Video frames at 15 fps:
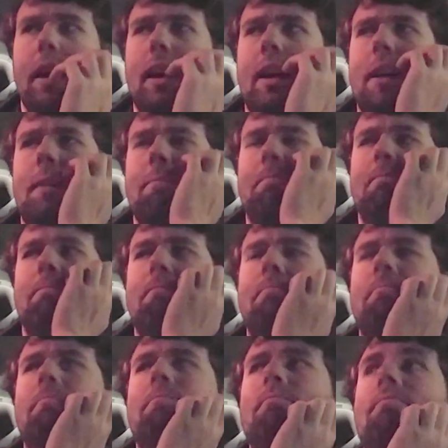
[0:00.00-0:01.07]
Um,
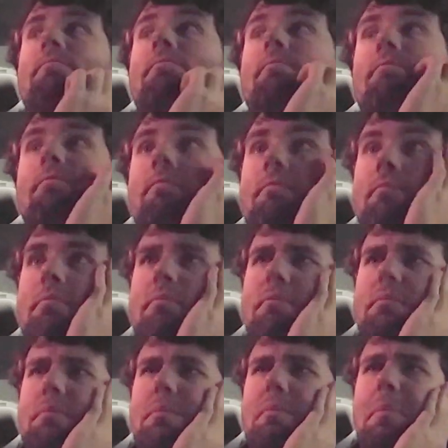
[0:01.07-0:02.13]

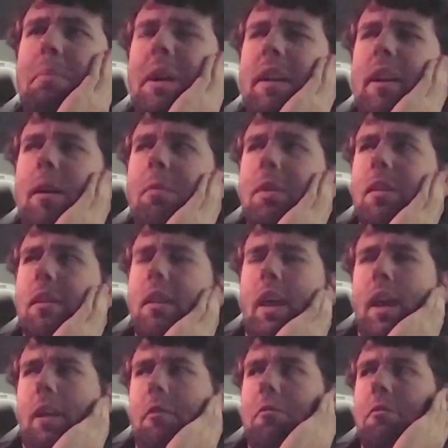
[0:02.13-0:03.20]
but not with
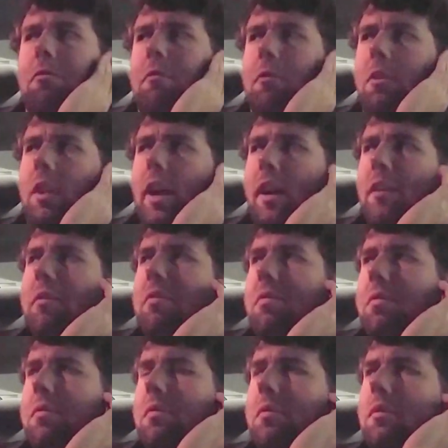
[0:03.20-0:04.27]
life.
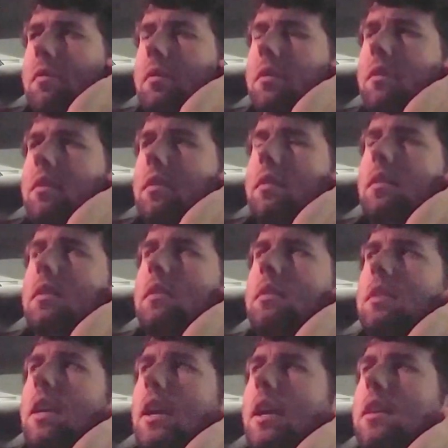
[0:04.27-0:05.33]
Life
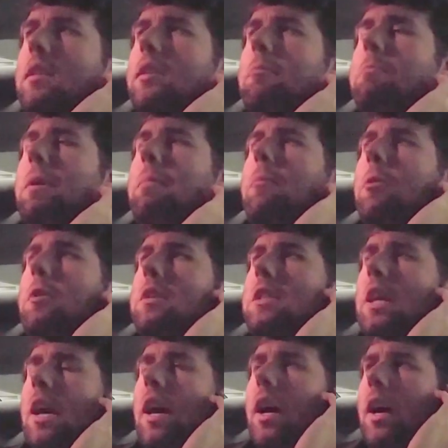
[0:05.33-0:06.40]
takes a bit more
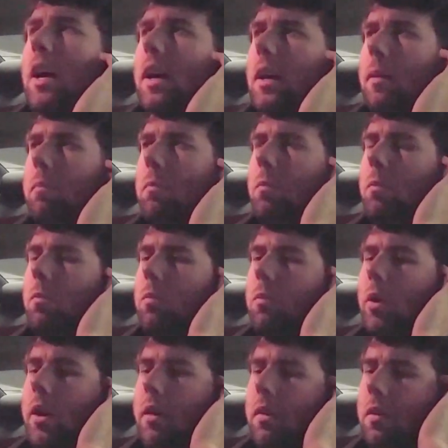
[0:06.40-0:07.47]
time
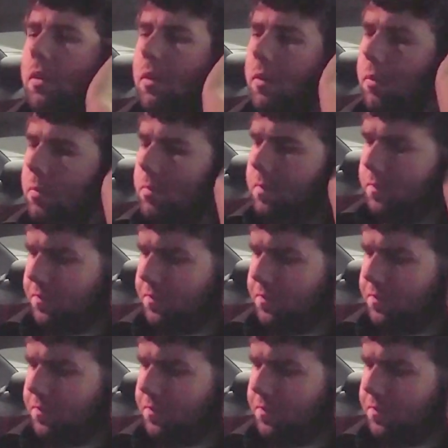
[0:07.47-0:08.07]
with.